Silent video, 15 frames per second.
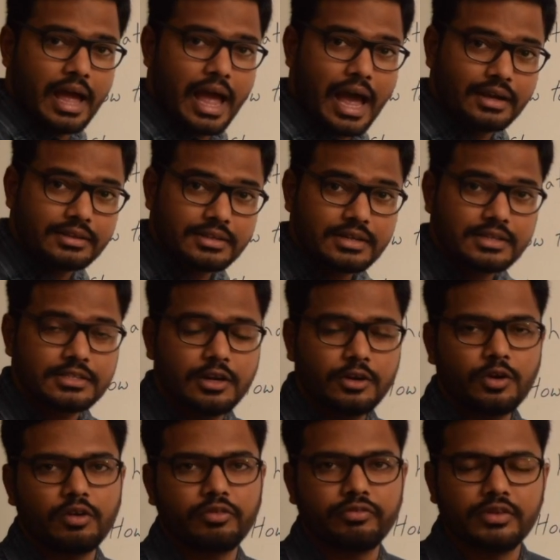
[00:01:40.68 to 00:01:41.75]
as a
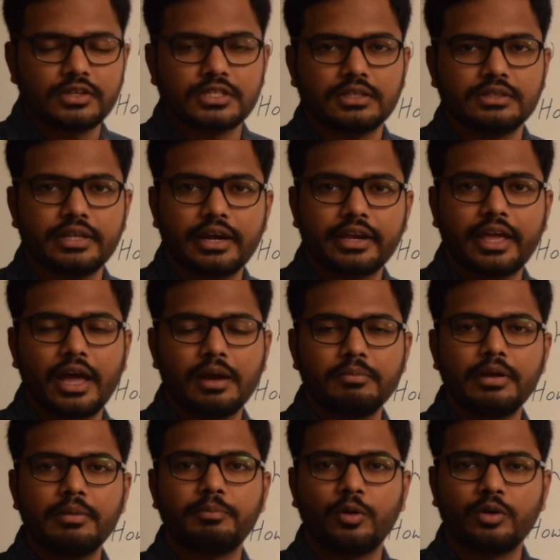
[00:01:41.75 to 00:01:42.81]
result of which there can
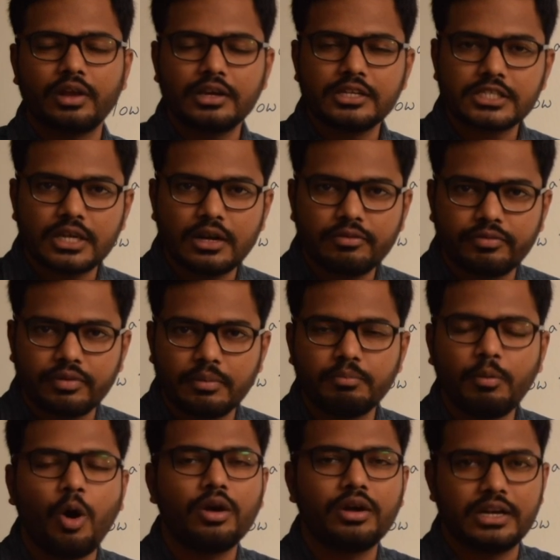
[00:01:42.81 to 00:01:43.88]
be potential for
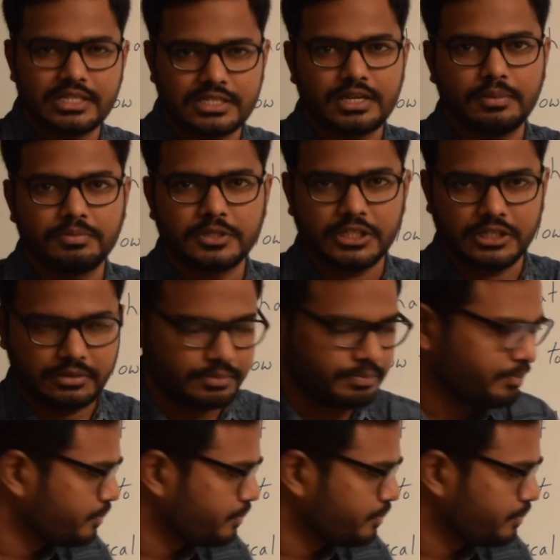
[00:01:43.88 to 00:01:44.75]
bond disruption.